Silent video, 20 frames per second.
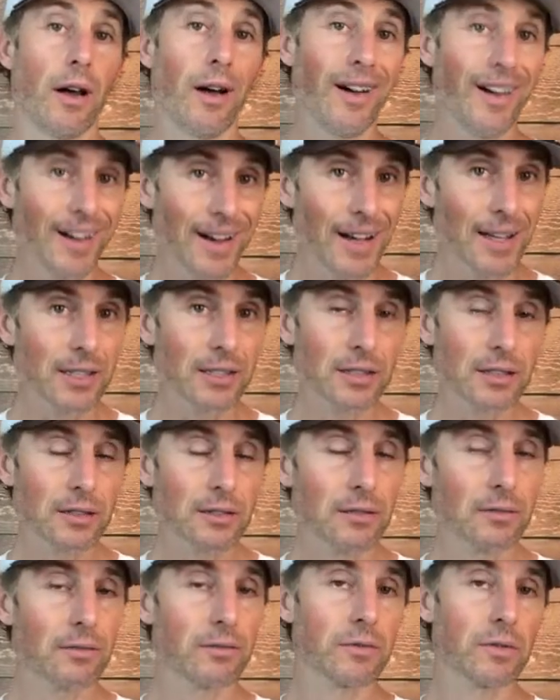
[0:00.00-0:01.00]
us
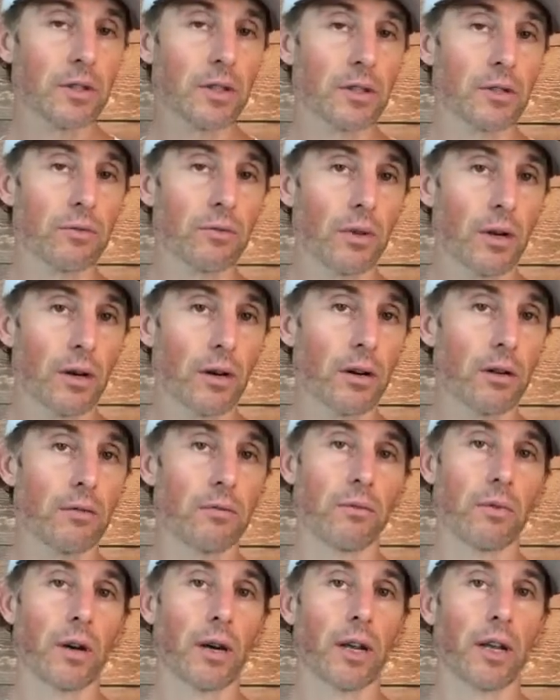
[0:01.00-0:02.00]
because we're
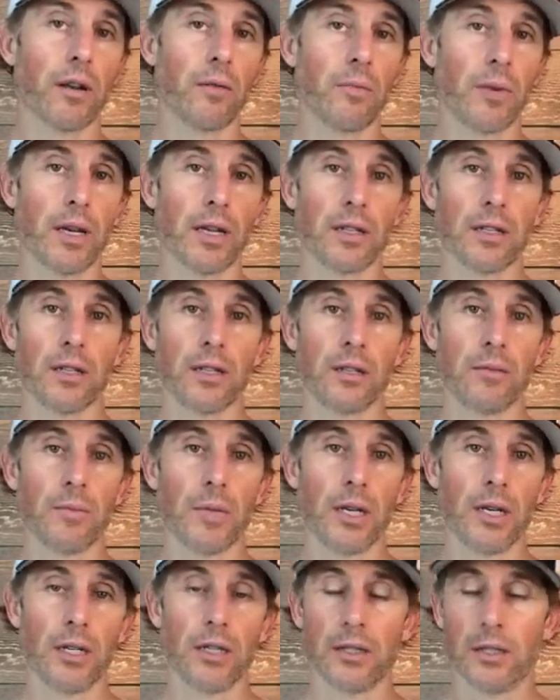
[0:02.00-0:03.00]
working, making good
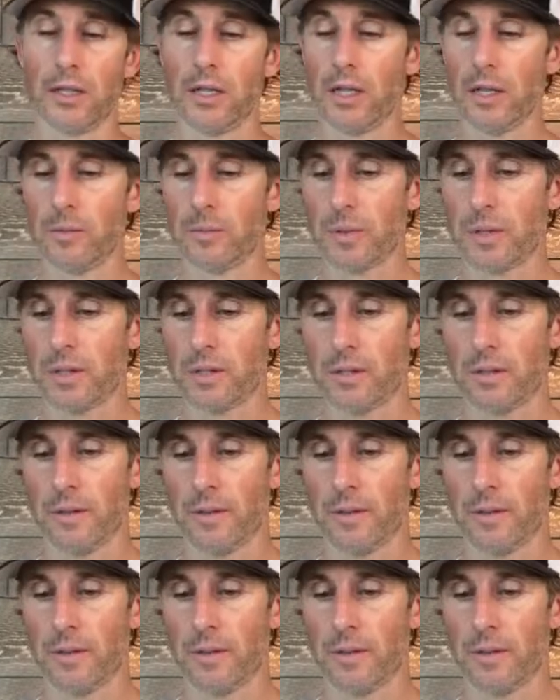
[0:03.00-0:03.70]
money and tips,